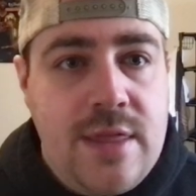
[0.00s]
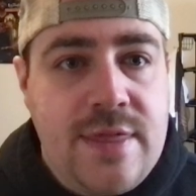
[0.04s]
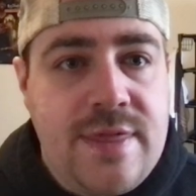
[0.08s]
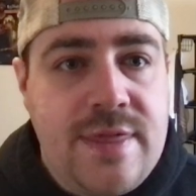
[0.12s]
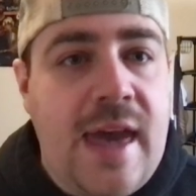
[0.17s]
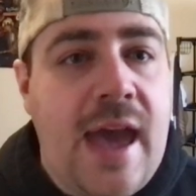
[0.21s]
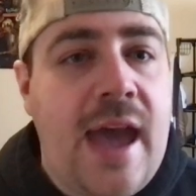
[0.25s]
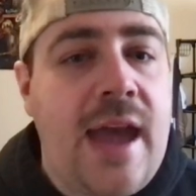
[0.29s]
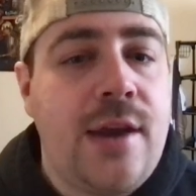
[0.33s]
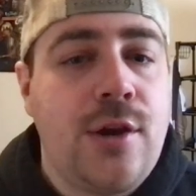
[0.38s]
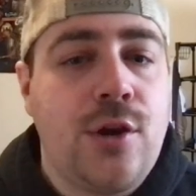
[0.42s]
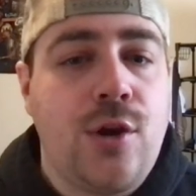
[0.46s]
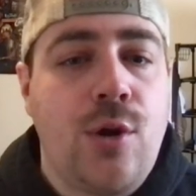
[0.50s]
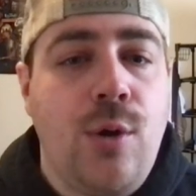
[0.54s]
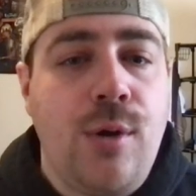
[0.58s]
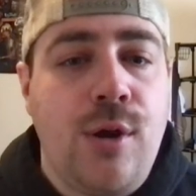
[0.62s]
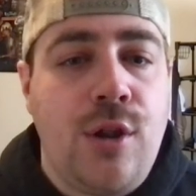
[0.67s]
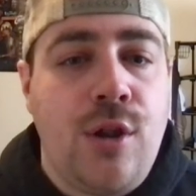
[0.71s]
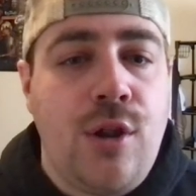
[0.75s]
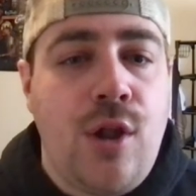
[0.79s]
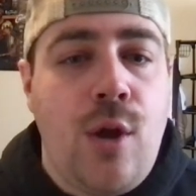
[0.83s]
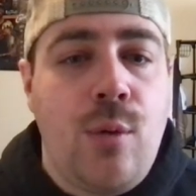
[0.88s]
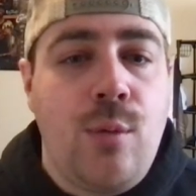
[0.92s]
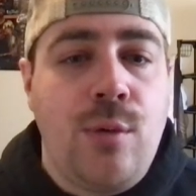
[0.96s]
That going
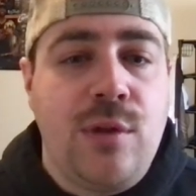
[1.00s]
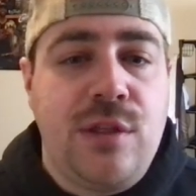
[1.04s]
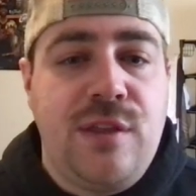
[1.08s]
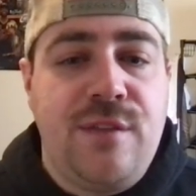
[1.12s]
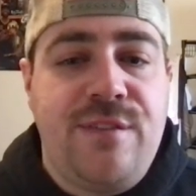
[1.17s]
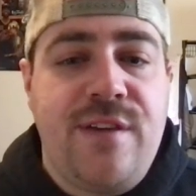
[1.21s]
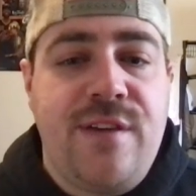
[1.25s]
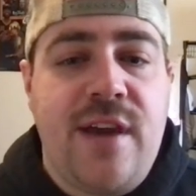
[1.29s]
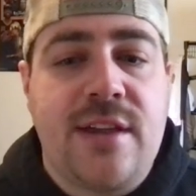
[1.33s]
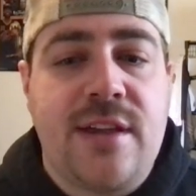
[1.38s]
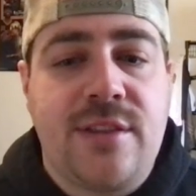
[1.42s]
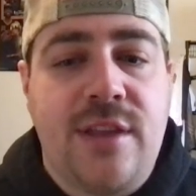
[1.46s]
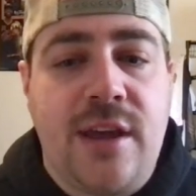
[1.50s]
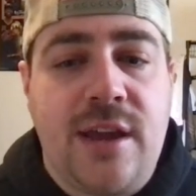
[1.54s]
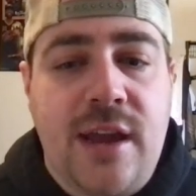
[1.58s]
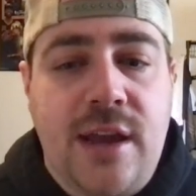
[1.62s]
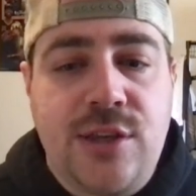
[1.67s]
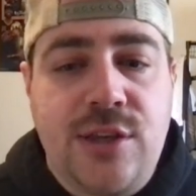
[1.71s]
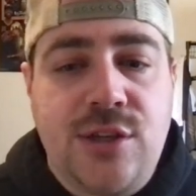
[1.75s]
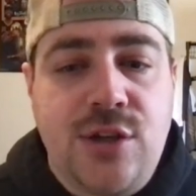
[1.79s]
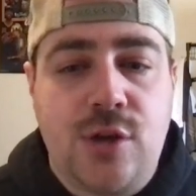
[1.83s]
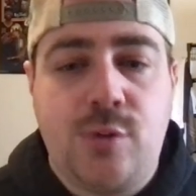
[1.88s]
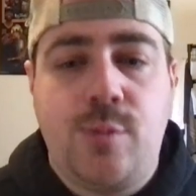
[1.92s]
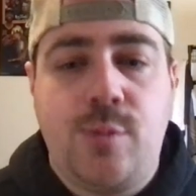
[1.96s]
along with the fact, like I
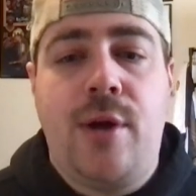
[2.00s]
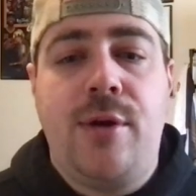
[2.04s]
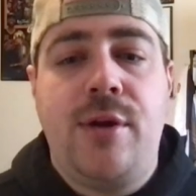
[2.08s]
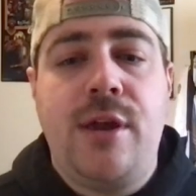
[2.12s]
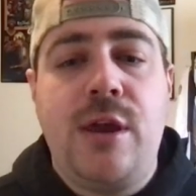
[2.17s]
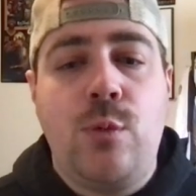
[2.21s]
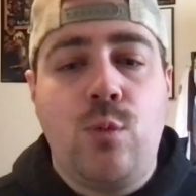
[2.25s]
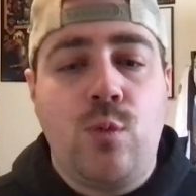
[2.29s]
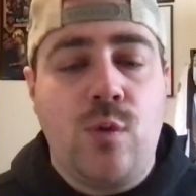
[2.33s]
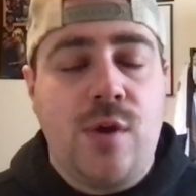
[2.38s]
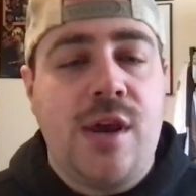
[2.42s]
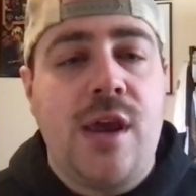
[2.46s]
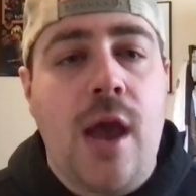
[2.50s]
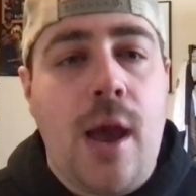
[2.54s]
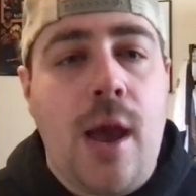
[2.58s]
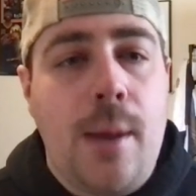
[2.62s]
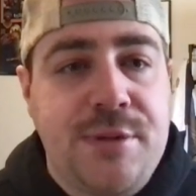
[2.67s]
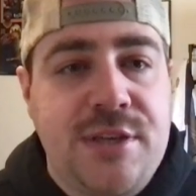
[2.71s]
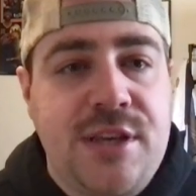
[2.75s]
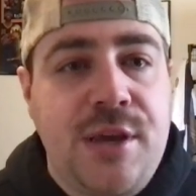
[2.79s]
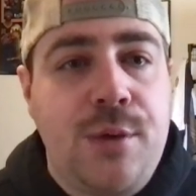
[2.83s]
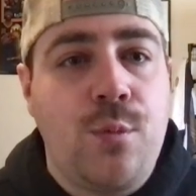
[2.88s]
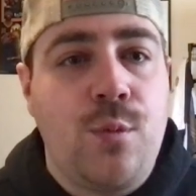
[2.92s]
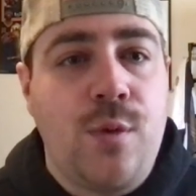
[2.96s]
talked about, he
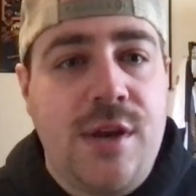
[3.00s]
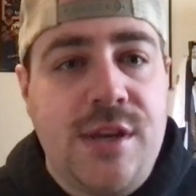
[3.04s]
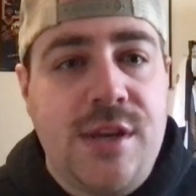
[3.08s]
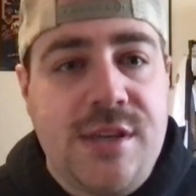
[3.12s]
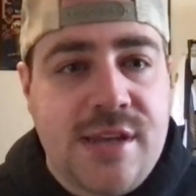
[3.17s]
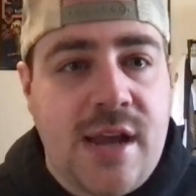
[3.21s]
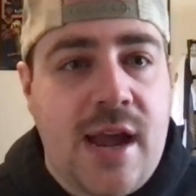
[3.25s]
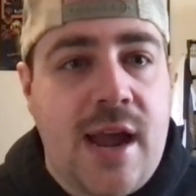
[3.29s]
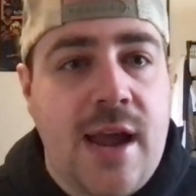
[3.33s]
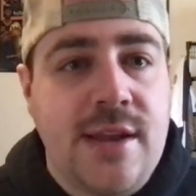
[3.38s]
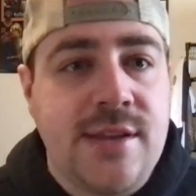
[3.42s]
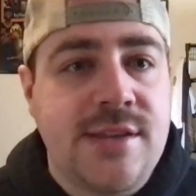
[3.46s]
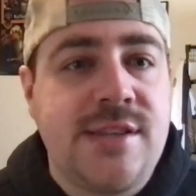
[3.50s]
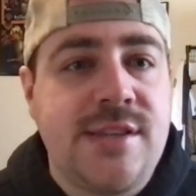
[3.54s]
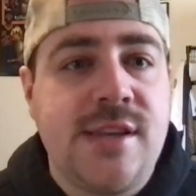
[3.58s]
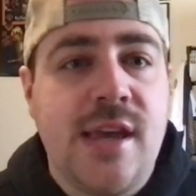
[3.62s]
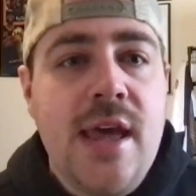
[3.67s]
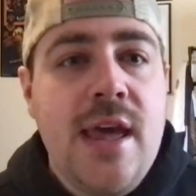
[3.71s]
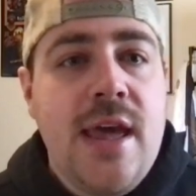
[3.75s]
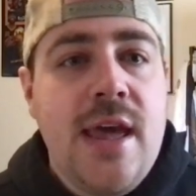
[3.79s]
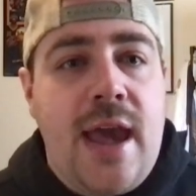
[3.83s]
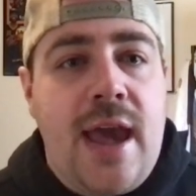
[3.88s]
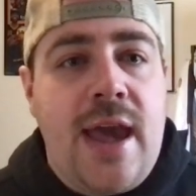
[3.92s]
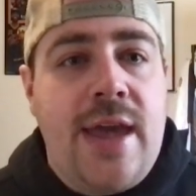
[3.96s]
re-ups, he re-signs,
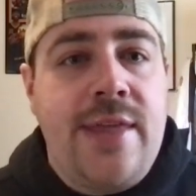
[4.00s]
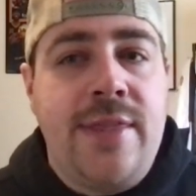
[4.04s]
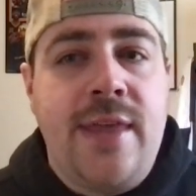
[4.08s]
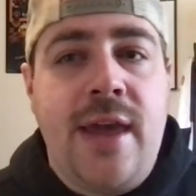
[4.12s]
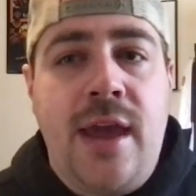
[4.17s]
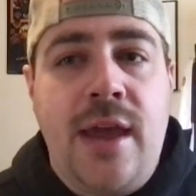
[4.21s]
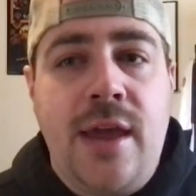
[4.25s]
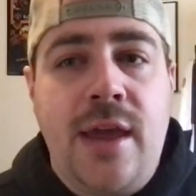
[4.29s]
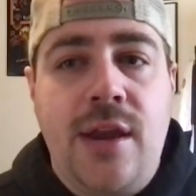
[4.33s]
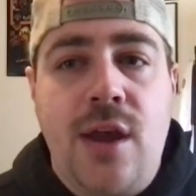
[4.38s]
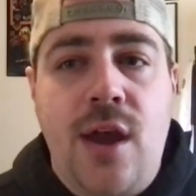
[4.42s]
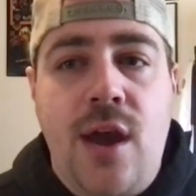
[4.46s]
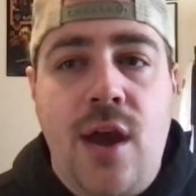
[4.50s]
and then